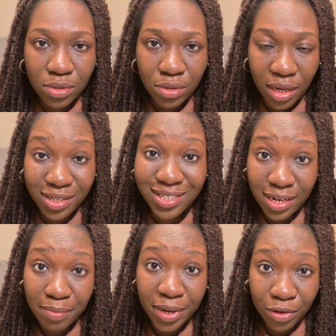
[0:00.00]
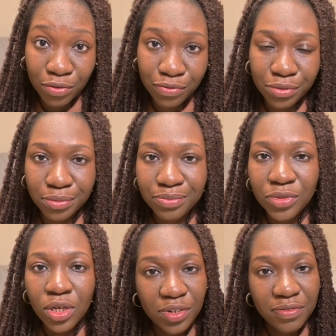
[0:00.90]
an internal microphone.
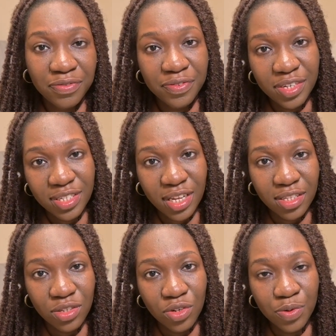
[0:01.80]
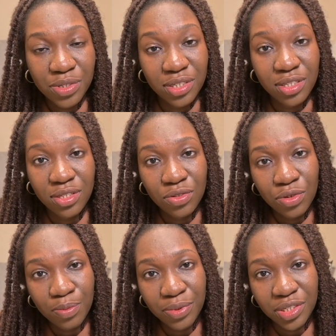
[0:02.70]
For the first category, which is
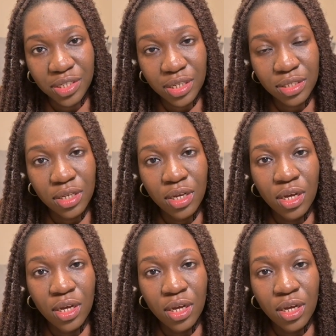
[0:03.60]
zero budget,